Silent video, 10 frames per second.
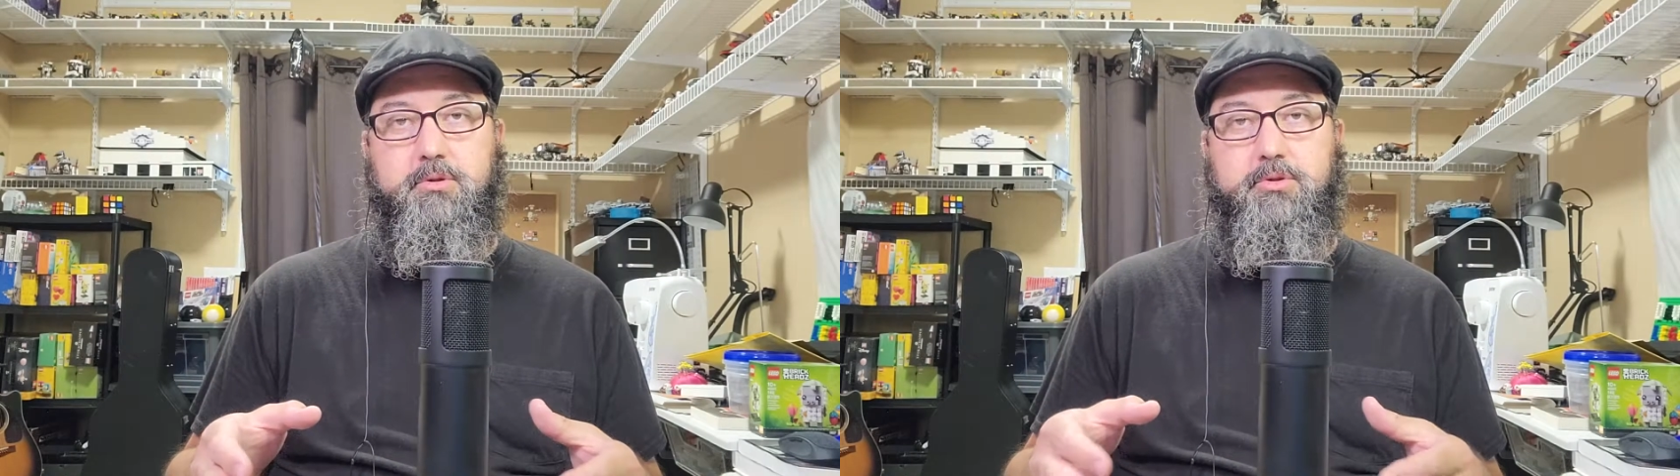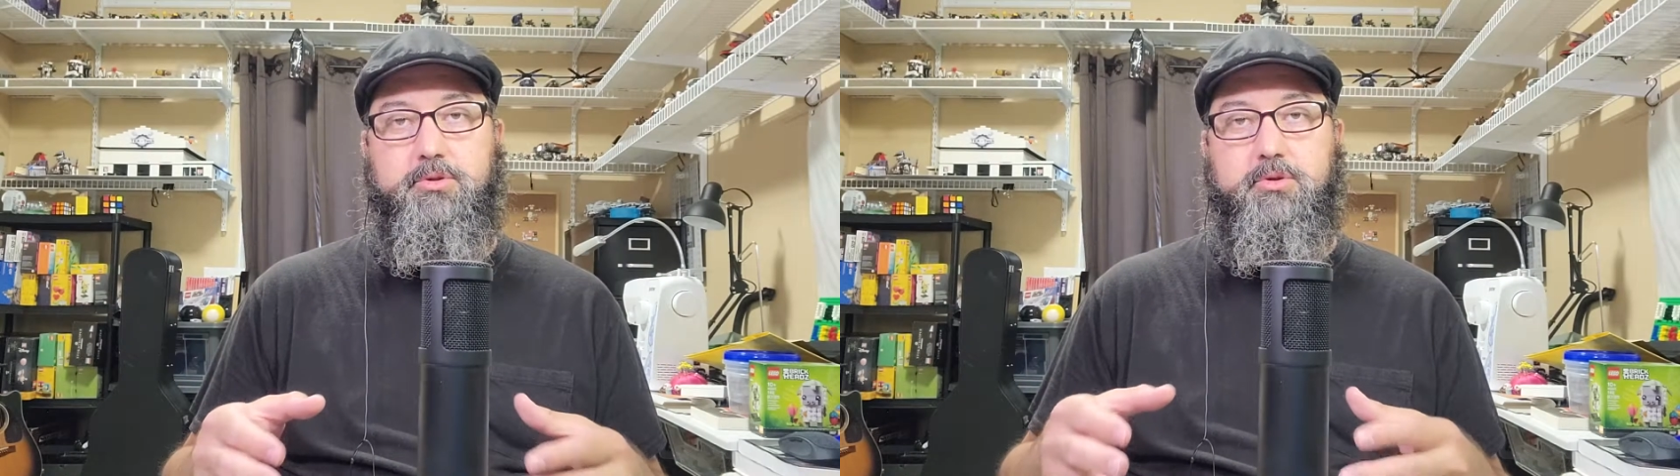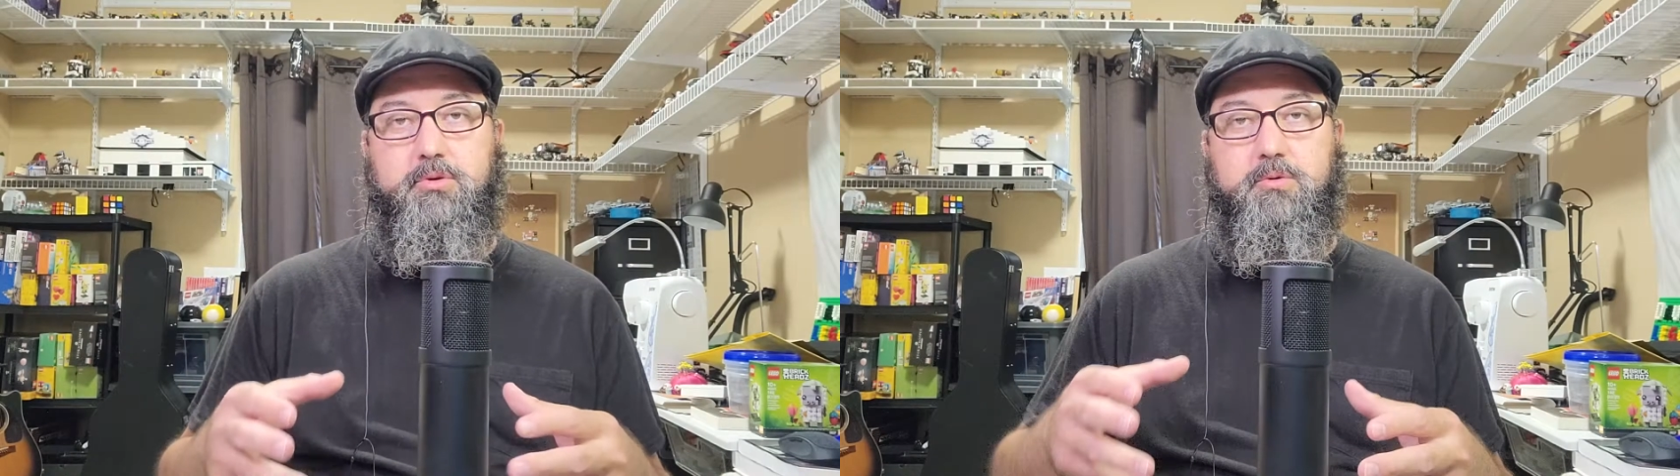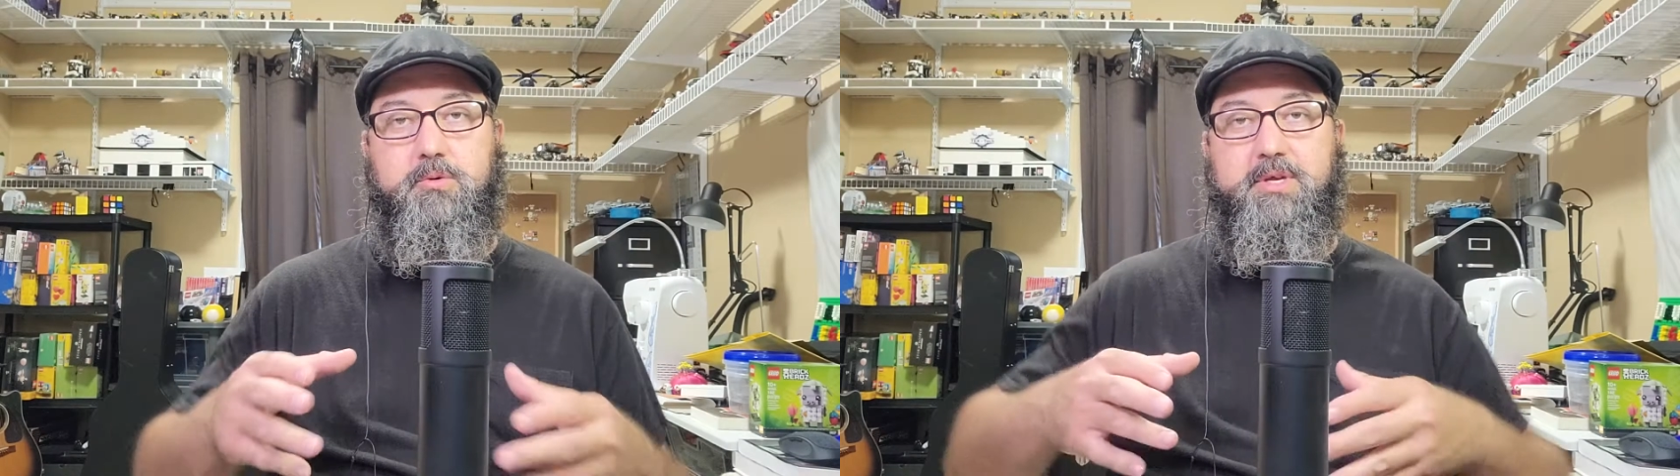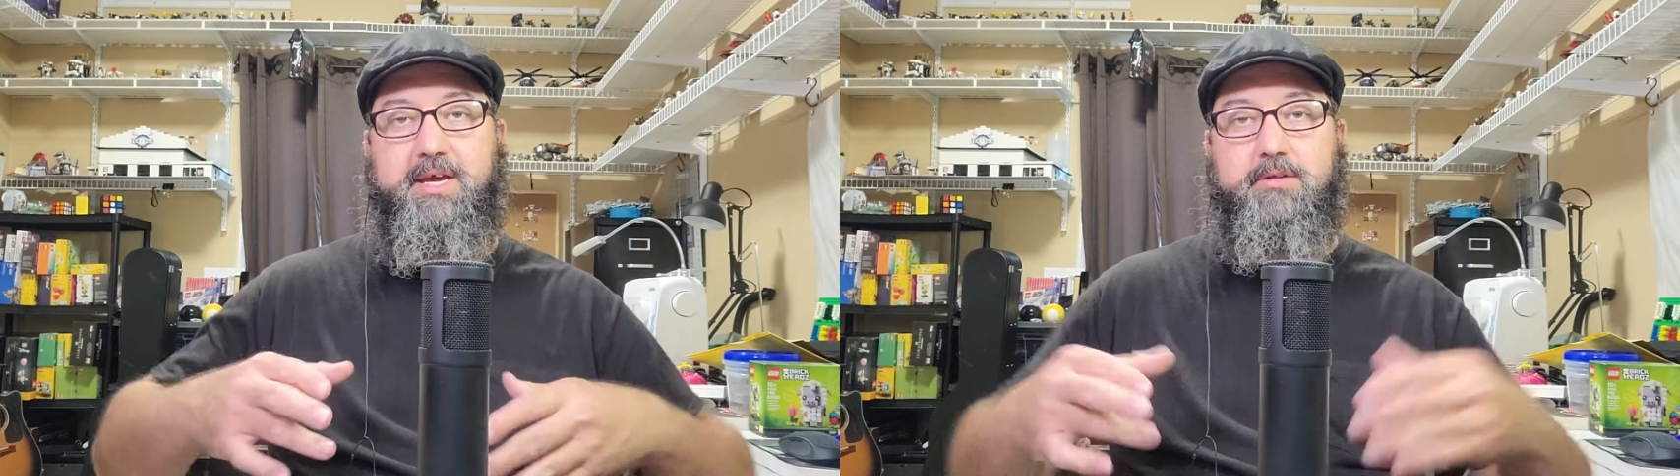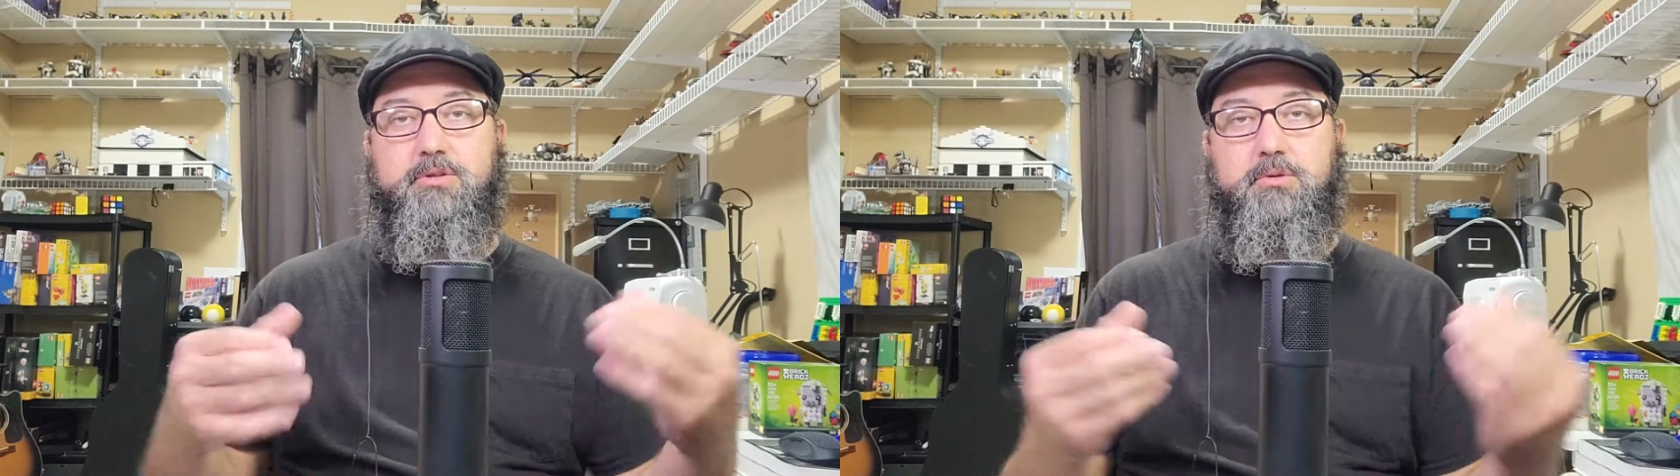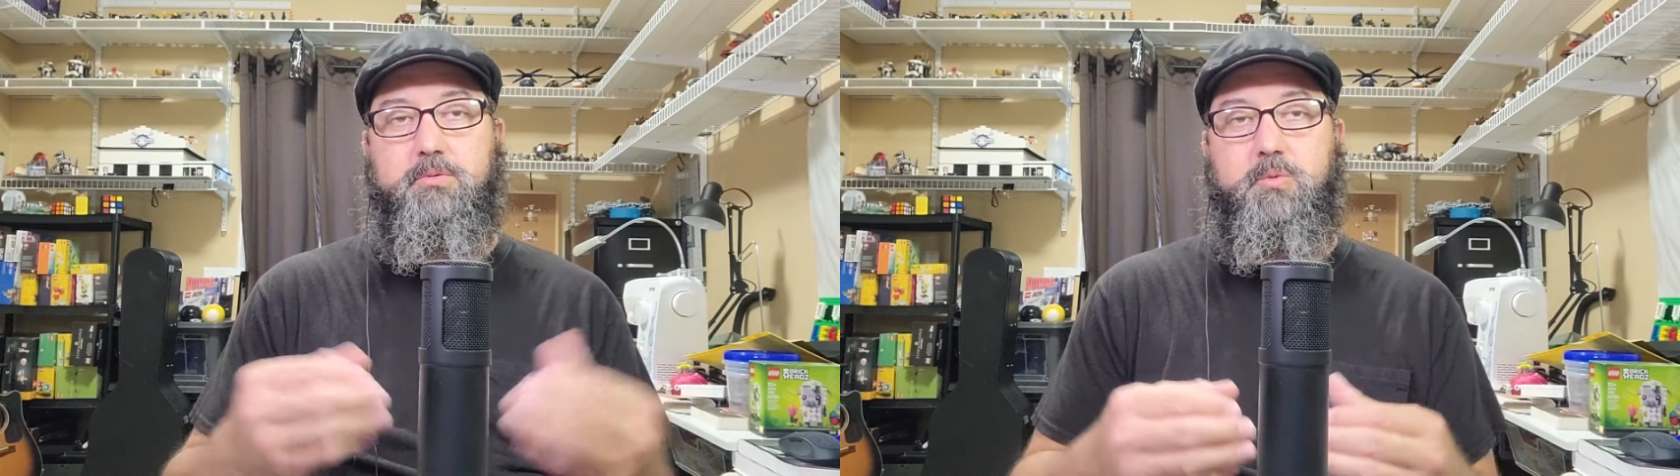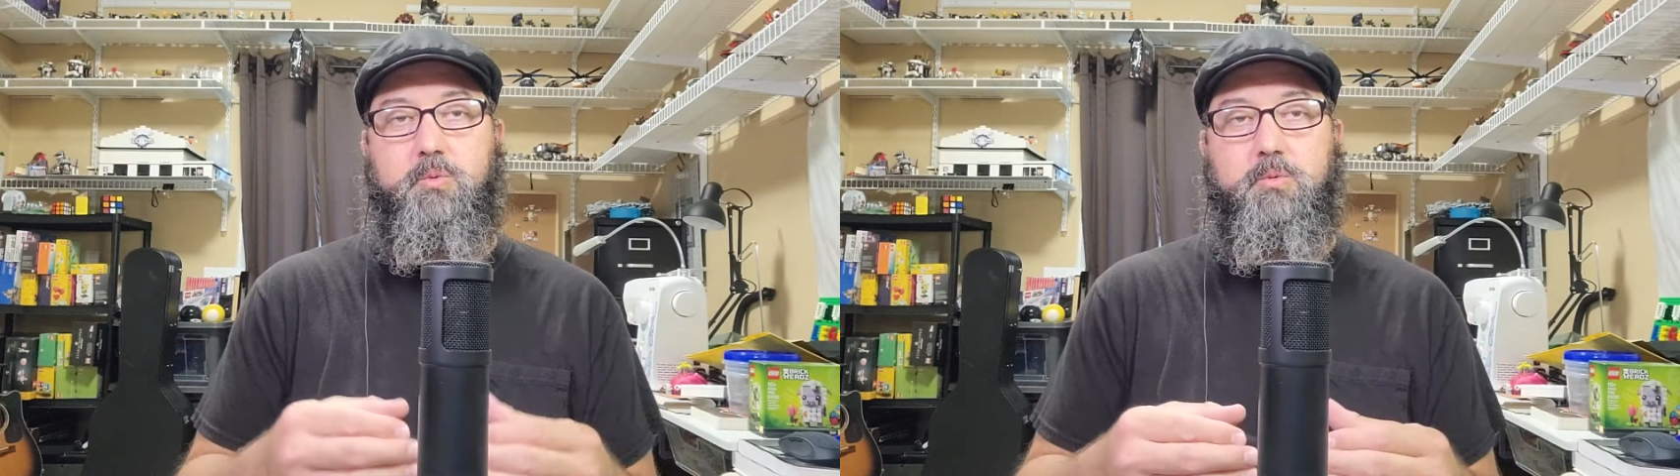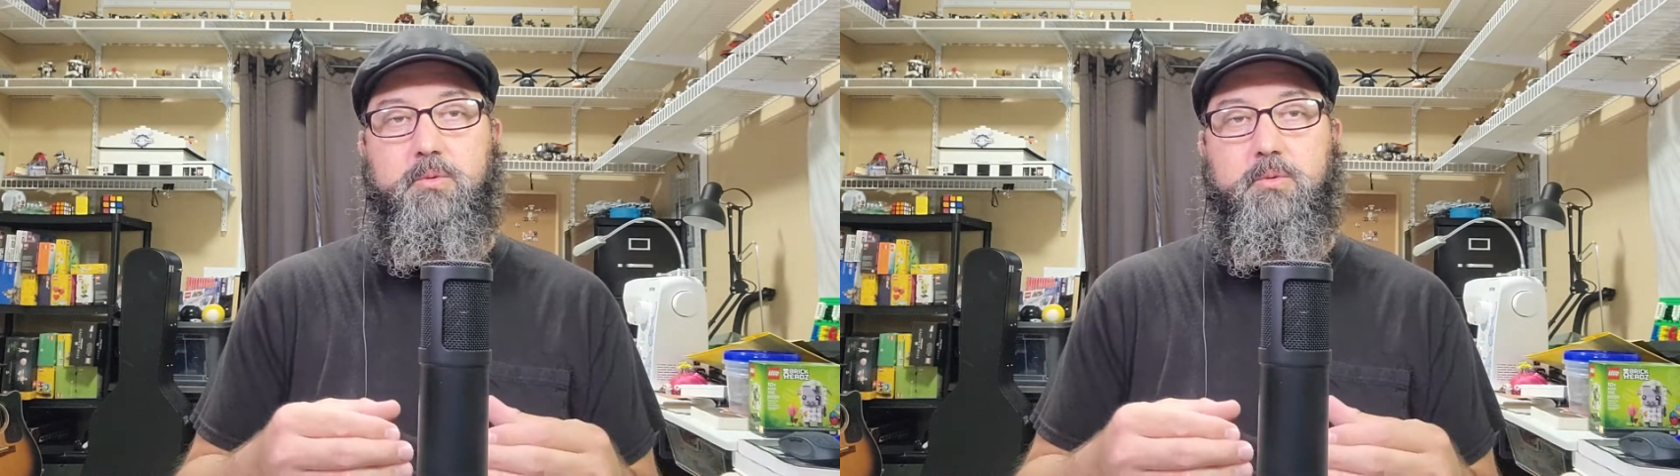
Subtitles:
to get to